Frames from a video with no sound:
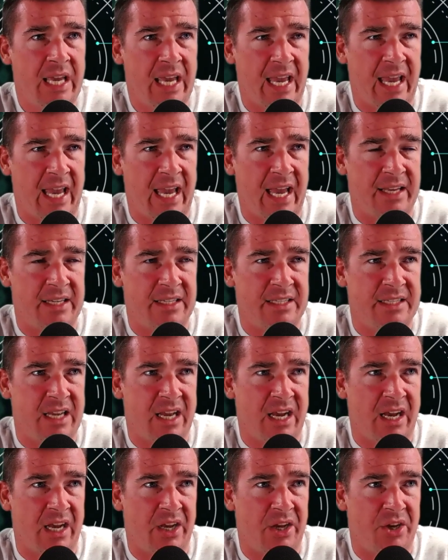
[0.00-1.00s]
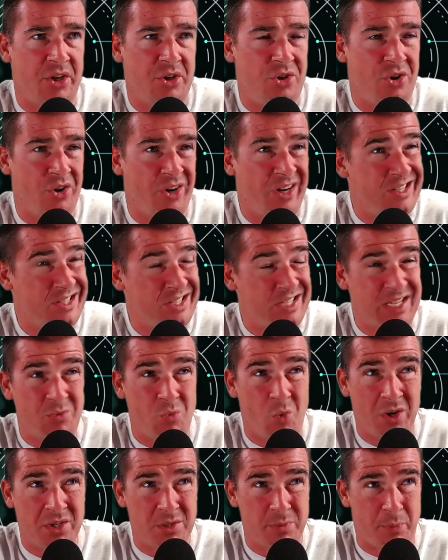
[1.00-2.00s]
and uh, you're going to see
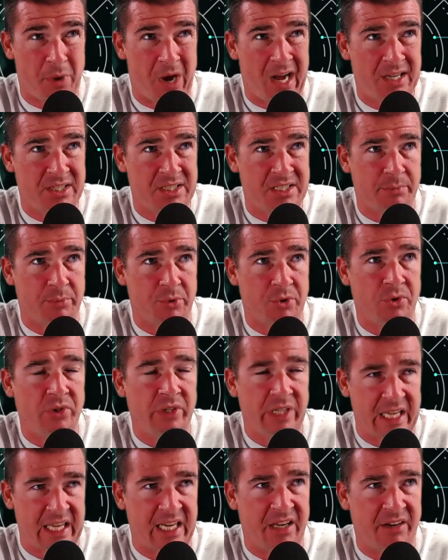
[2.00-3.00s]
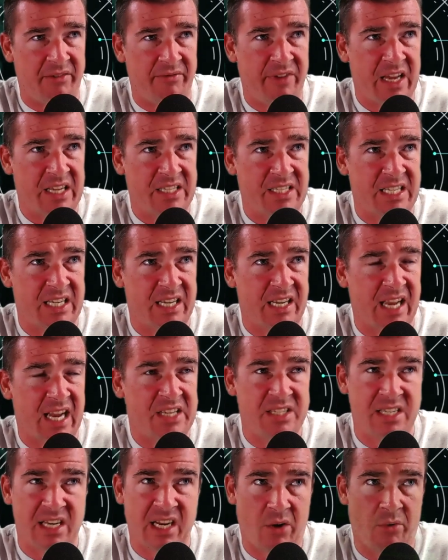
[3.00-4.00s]
what's possible in investing.
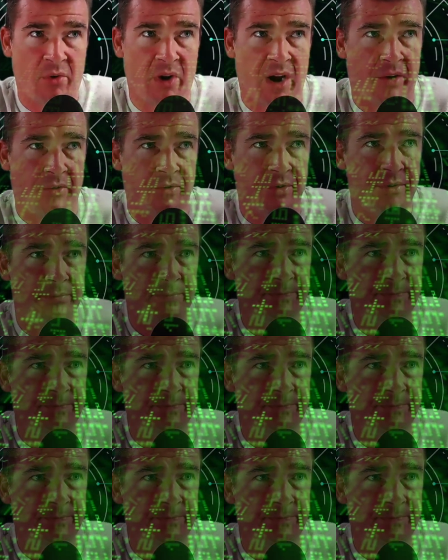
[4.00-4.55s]
Guys, stick around.